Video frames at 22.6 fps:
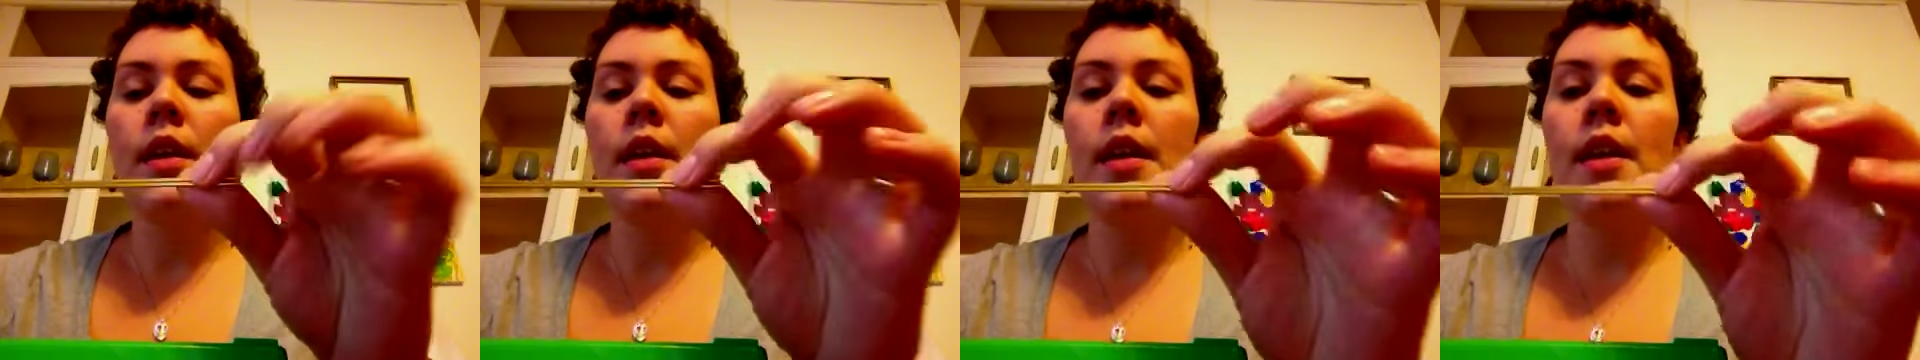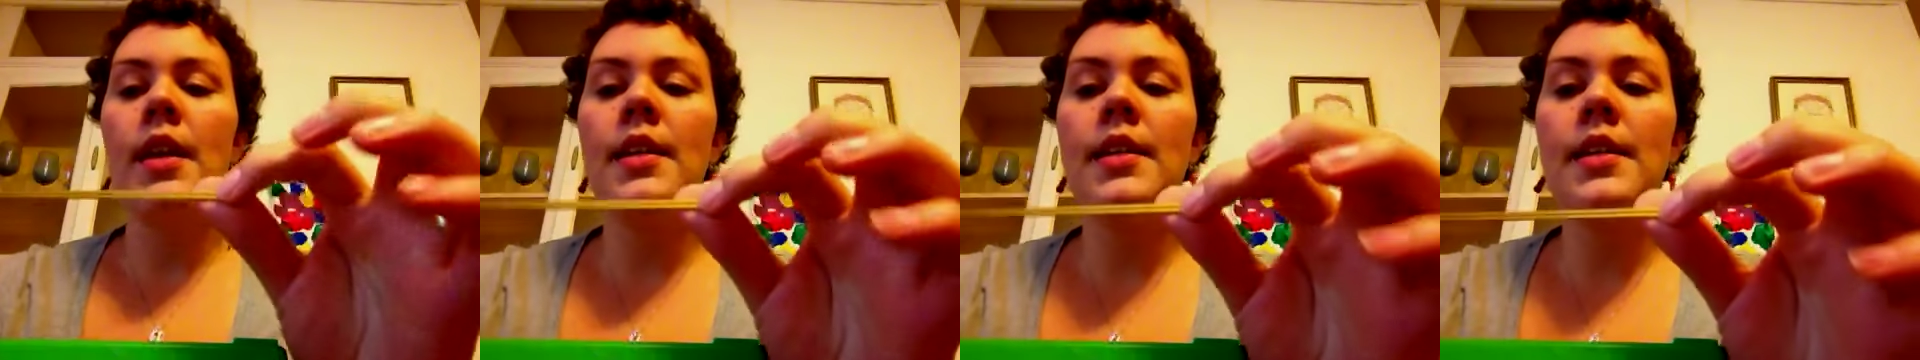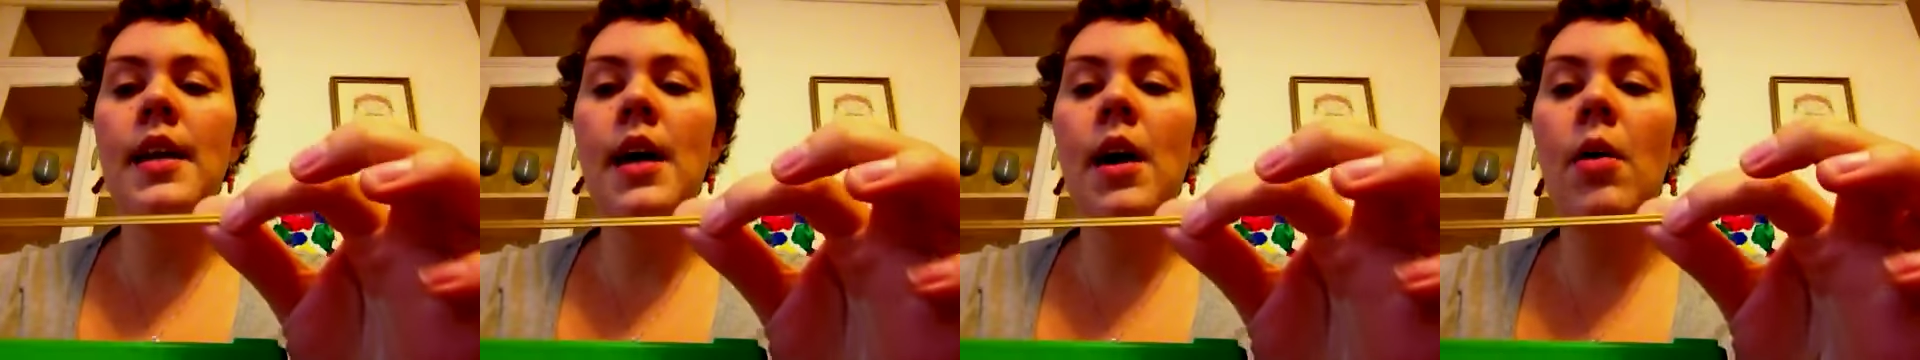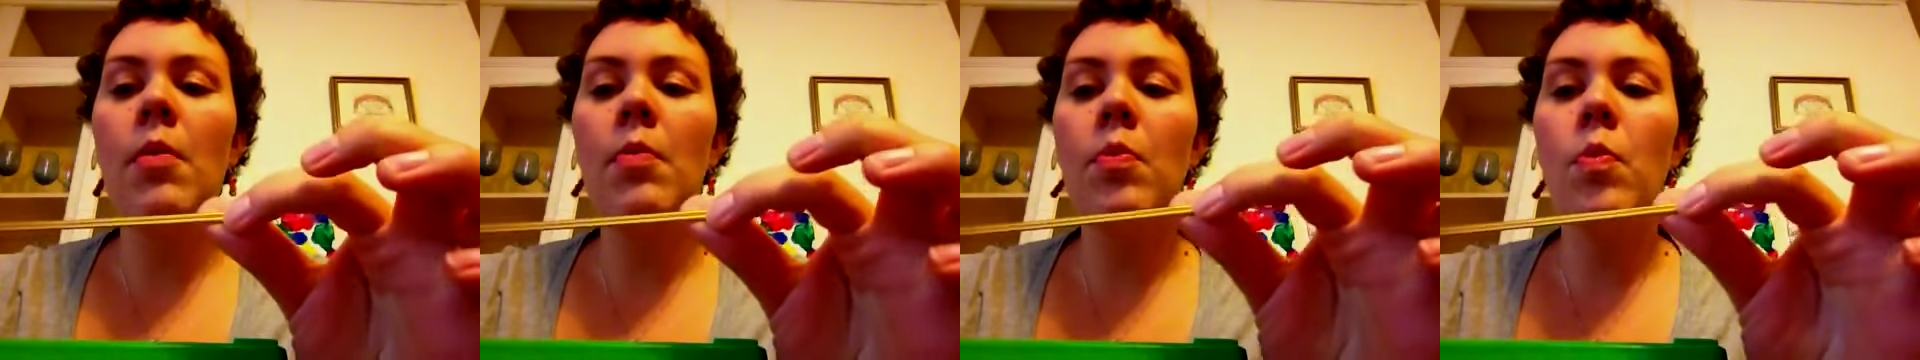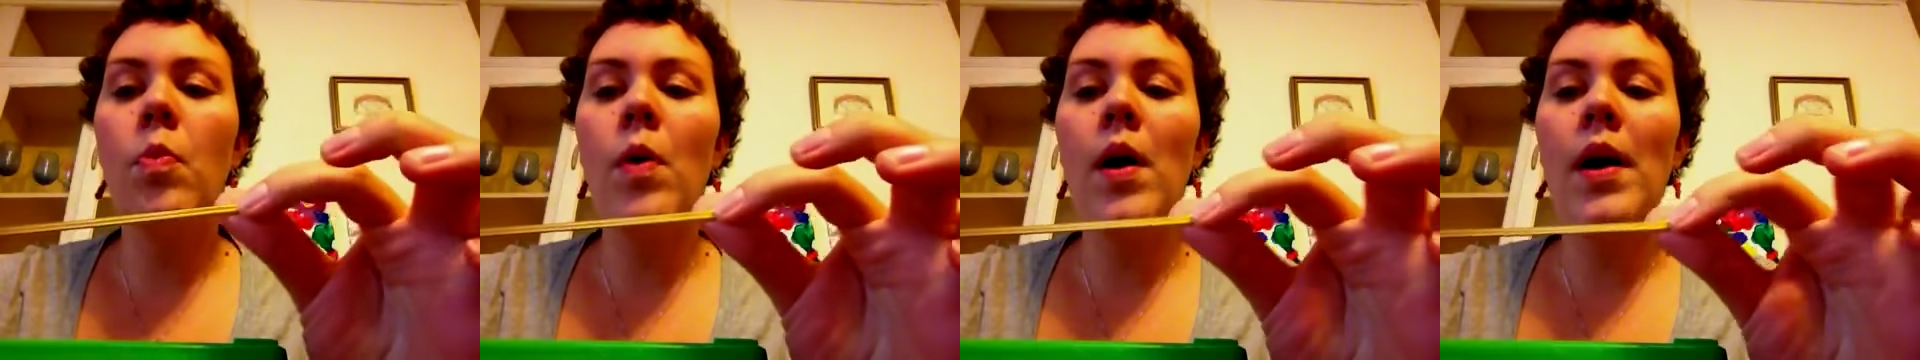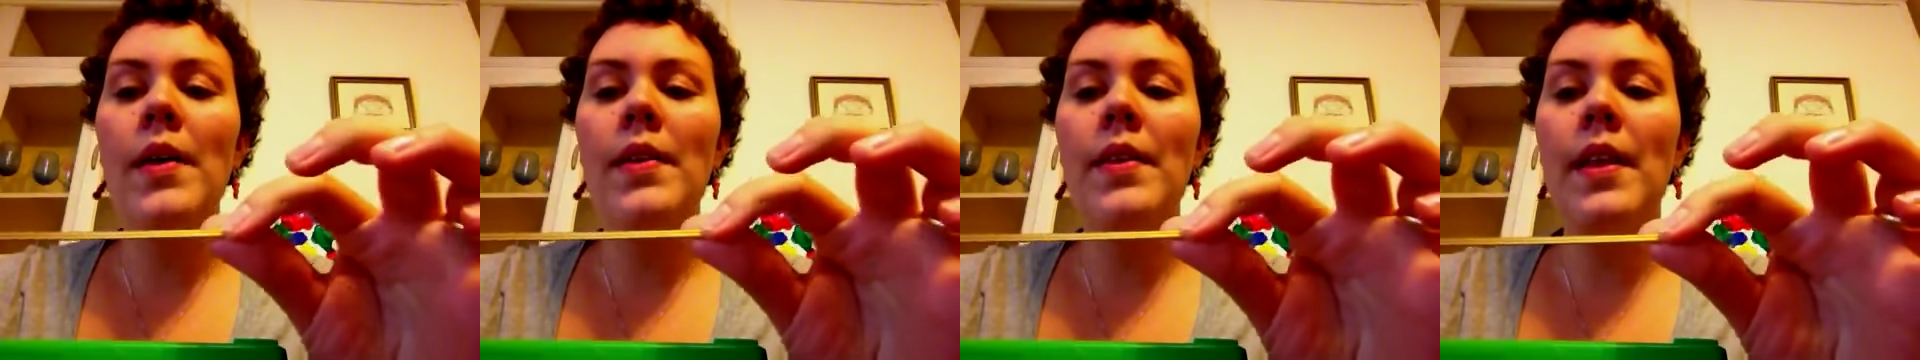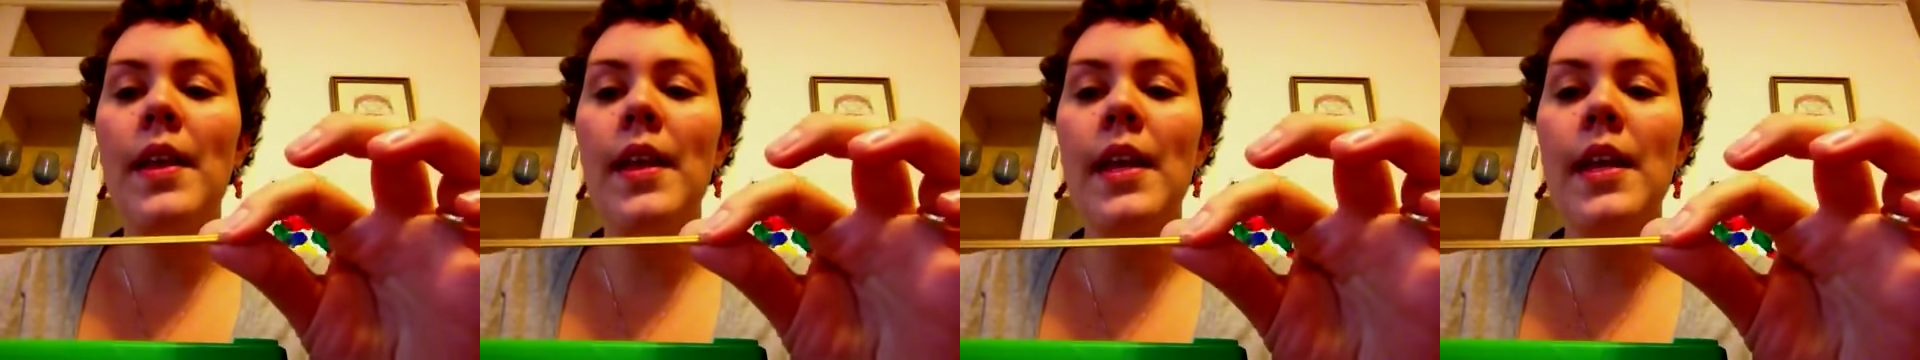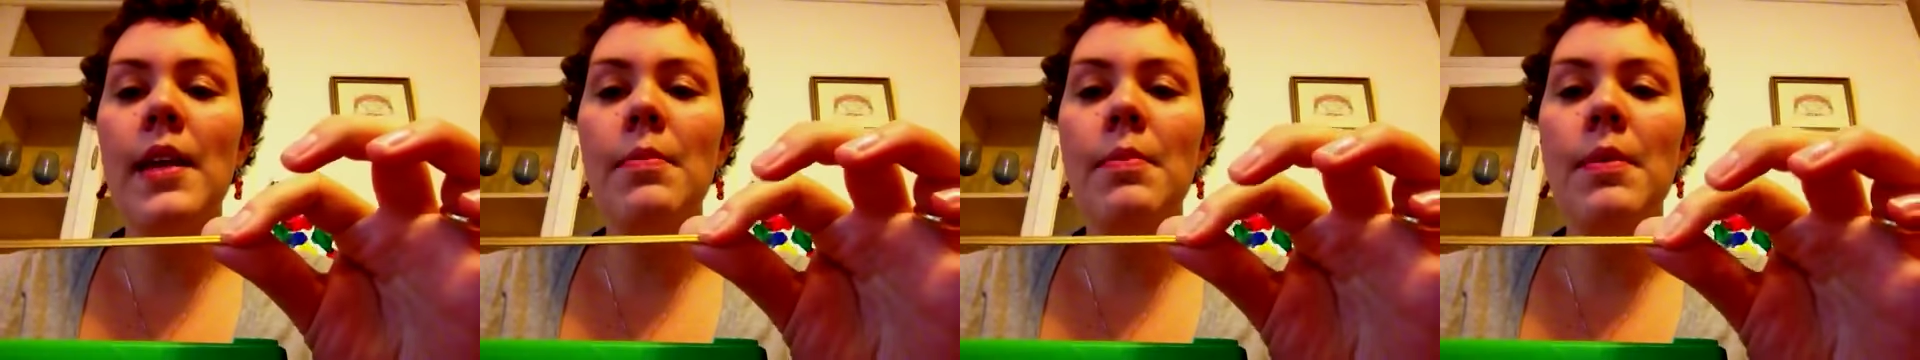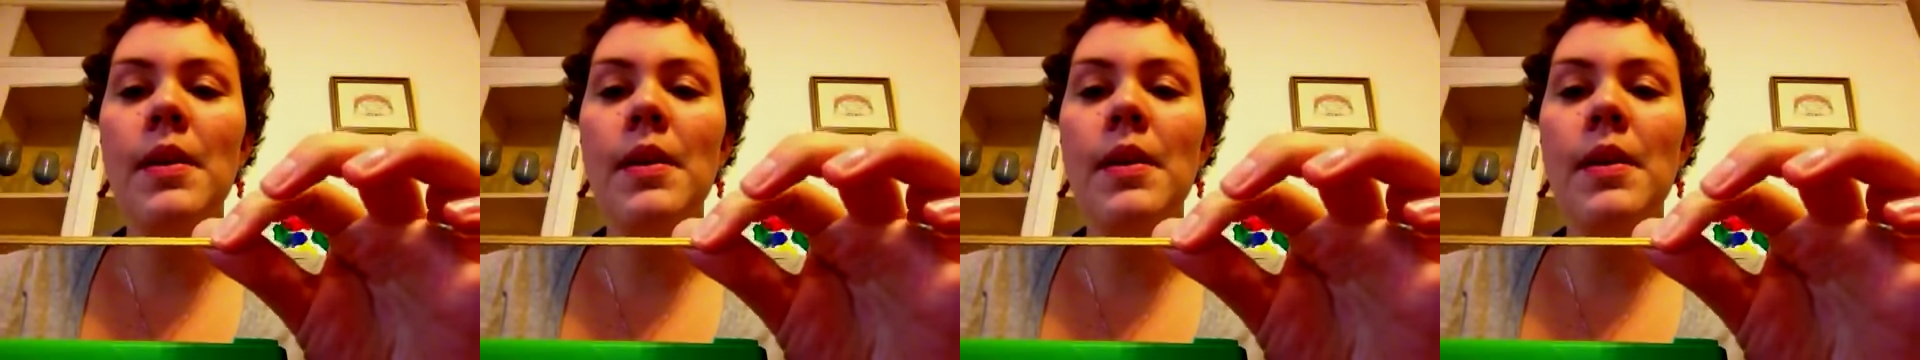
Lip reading: and to help wind the hank,